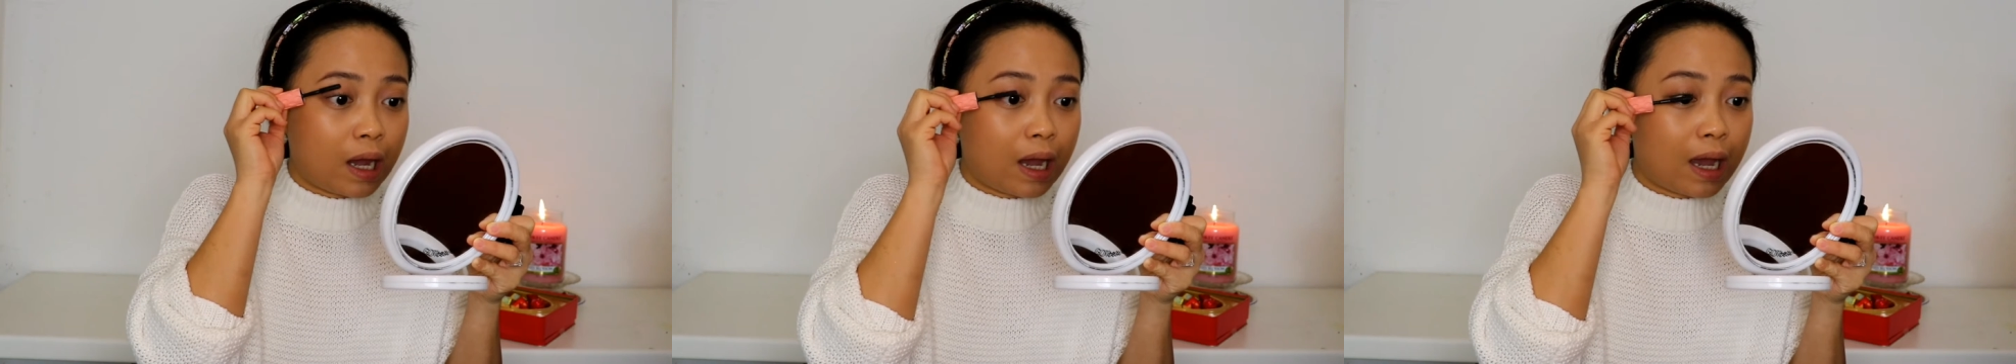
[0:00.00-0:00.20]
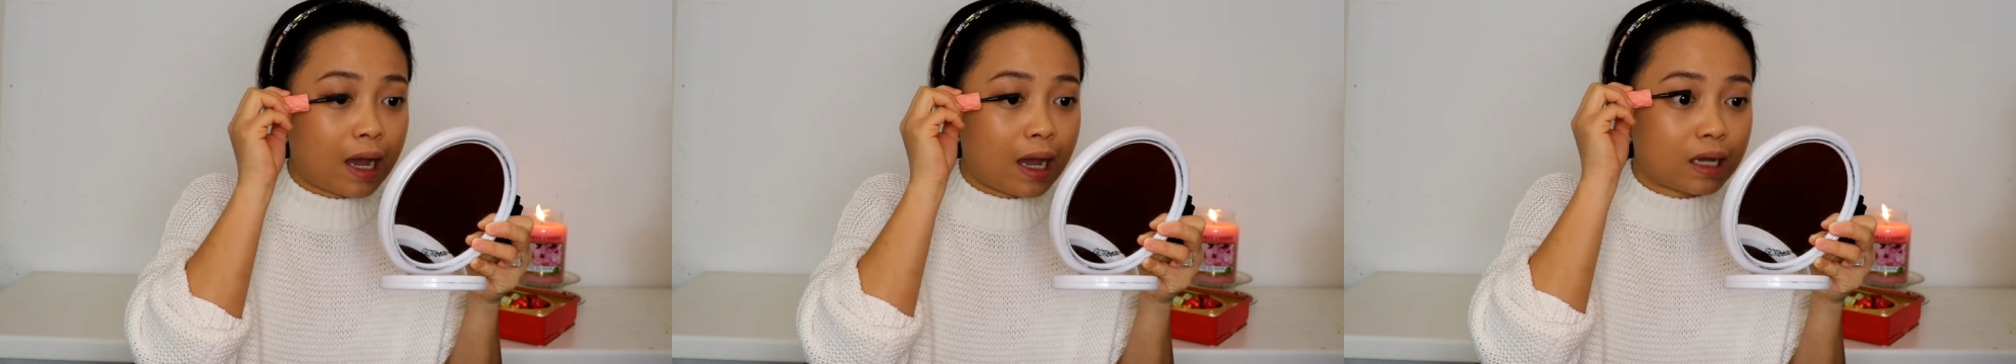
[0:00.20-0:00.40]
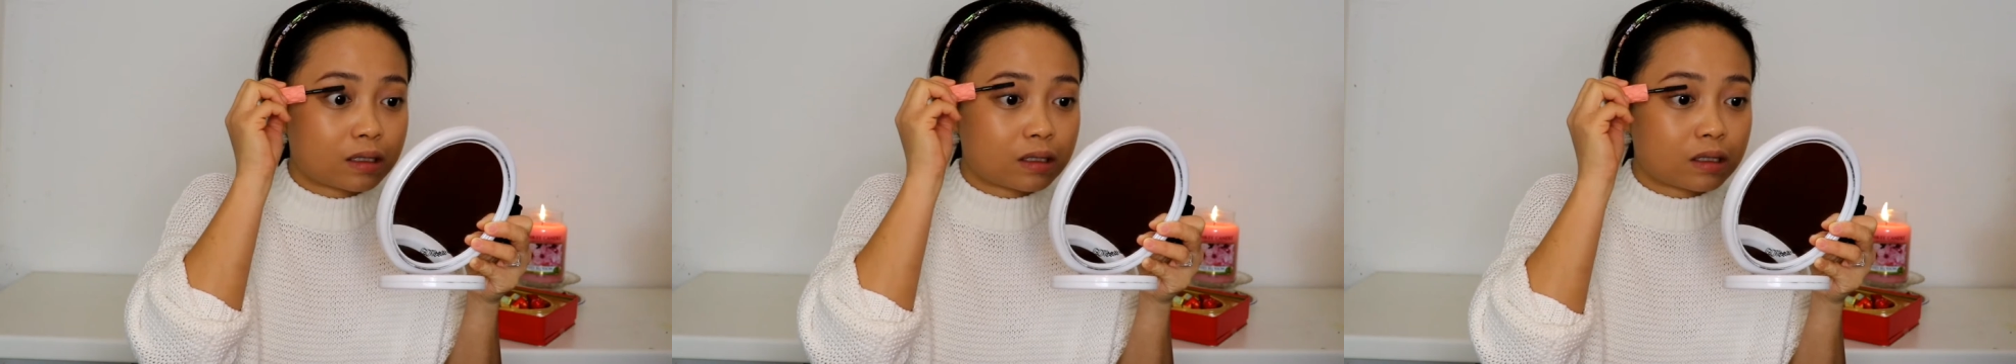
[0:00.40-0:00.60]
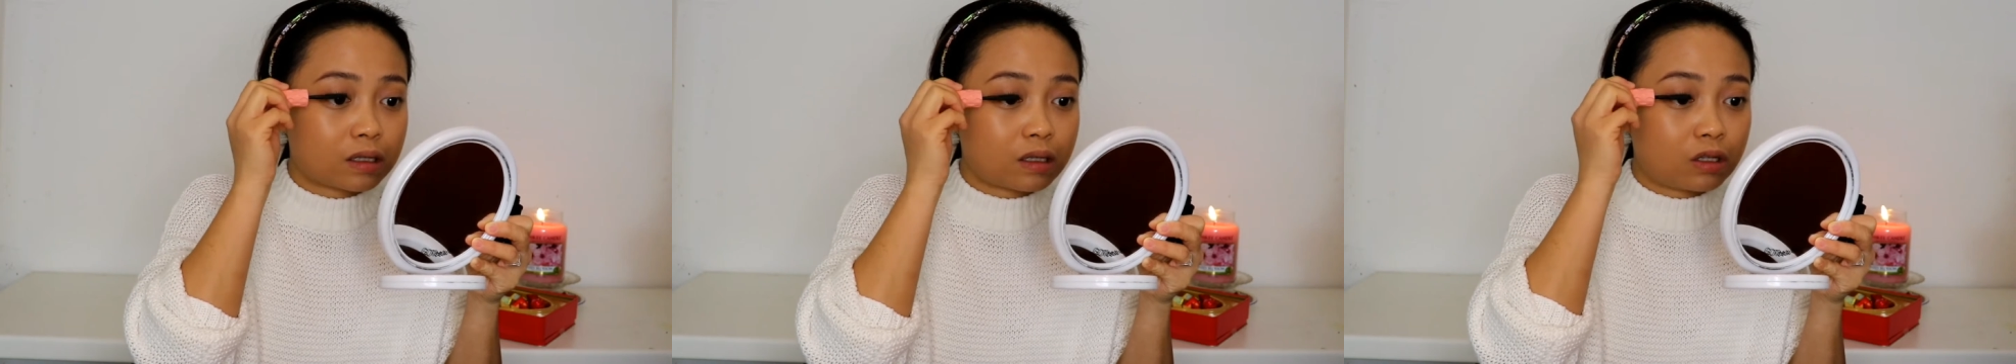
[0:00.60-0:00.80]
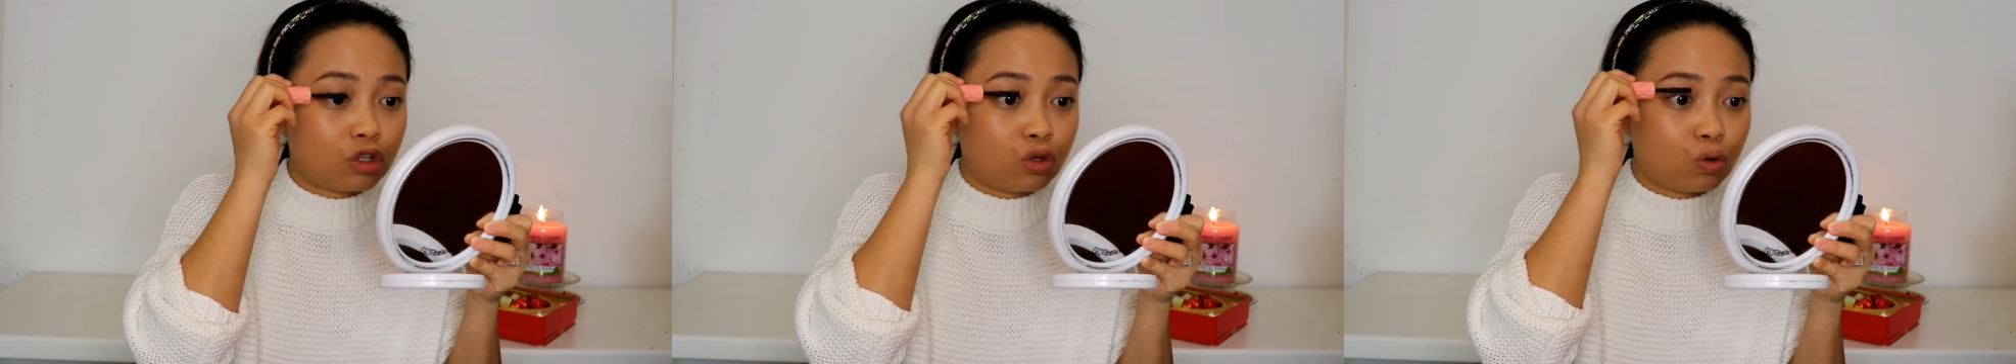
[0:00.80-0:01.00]
as
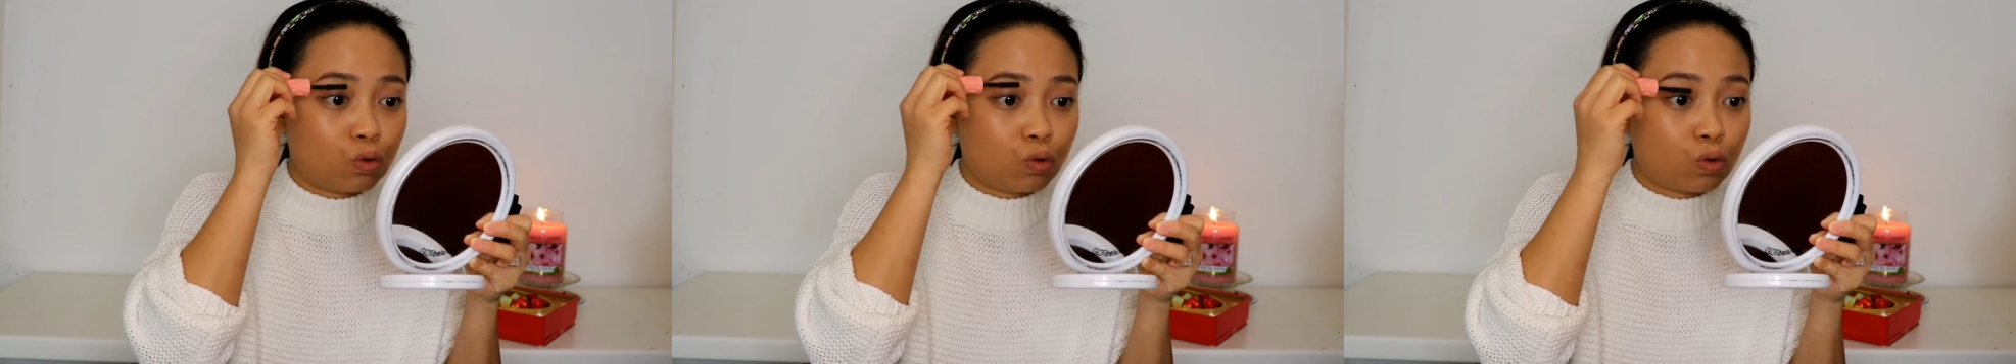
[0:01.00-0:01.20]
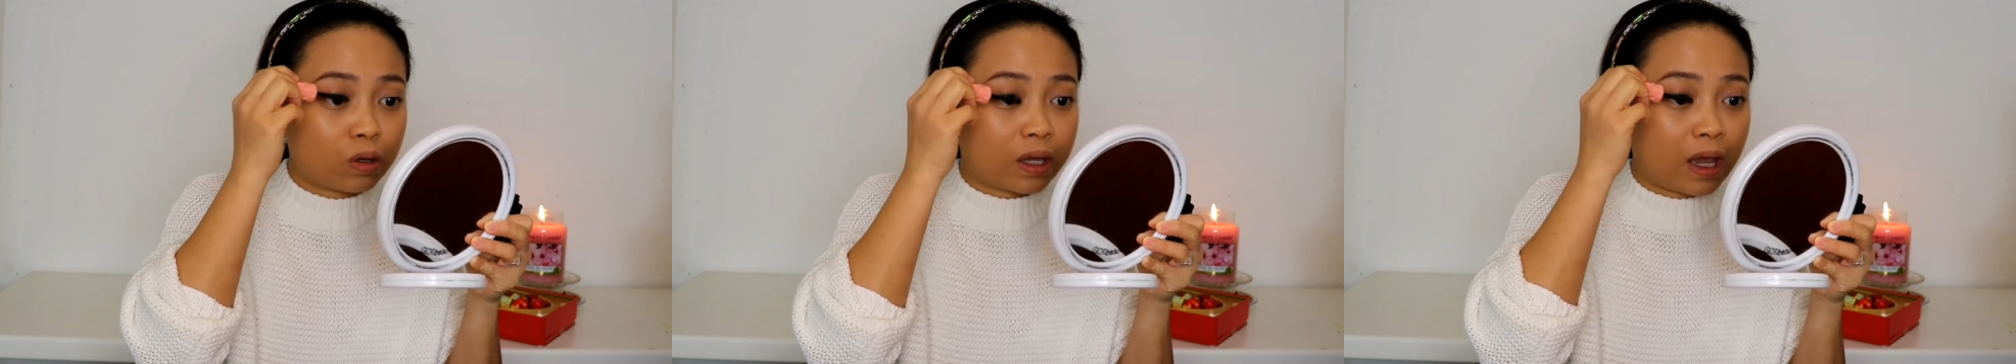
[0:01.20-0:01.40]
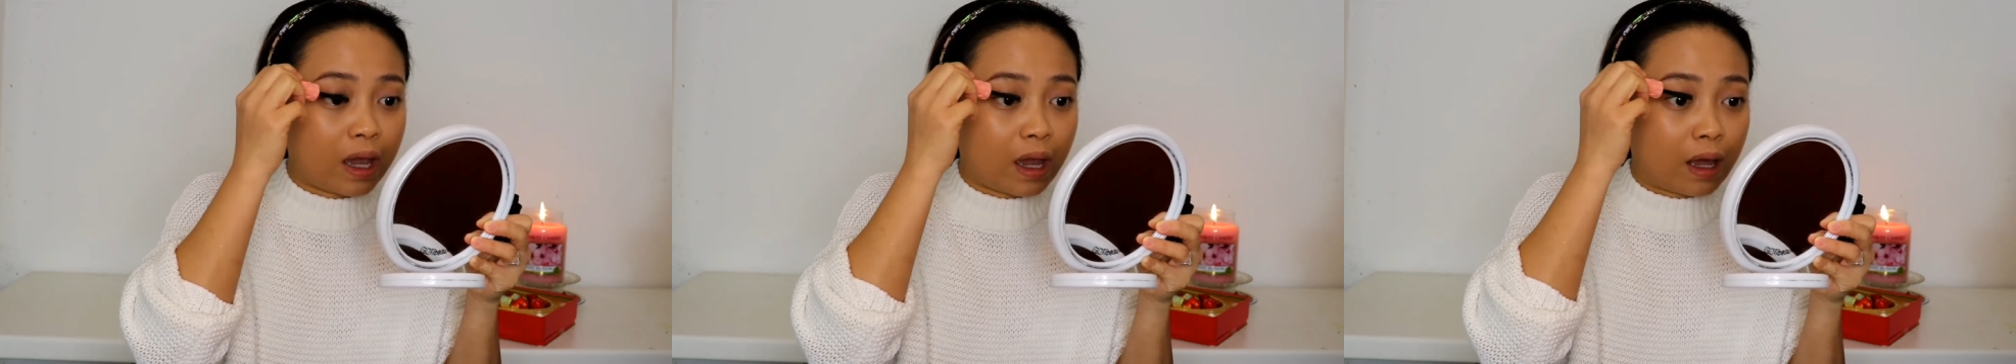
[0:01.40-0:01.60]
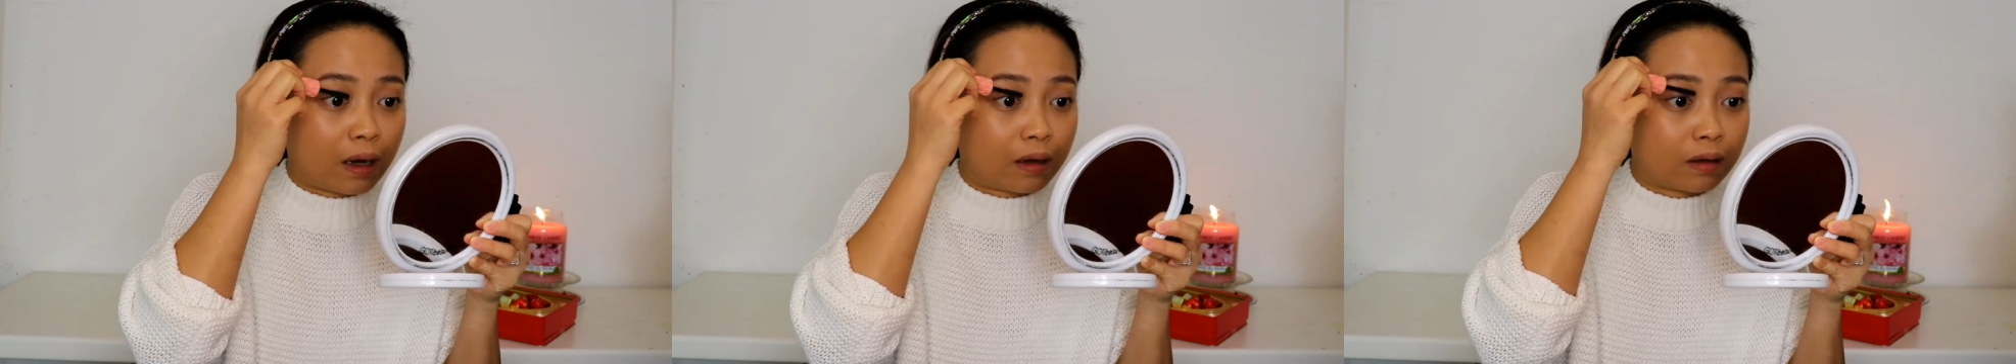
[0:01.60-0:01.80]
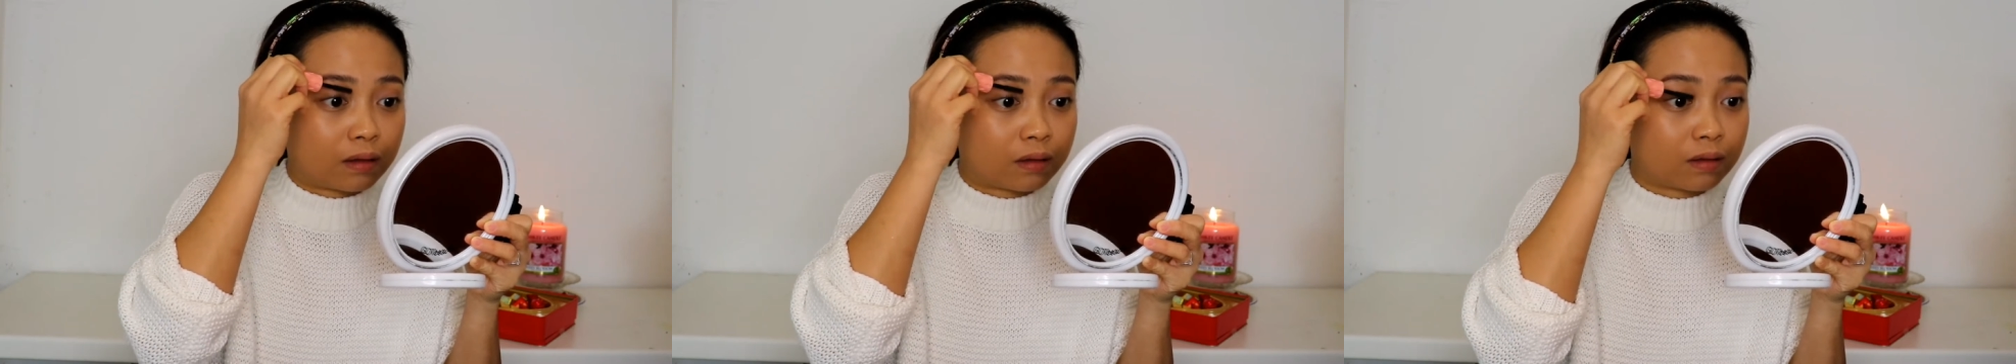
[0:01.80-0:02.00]
you can.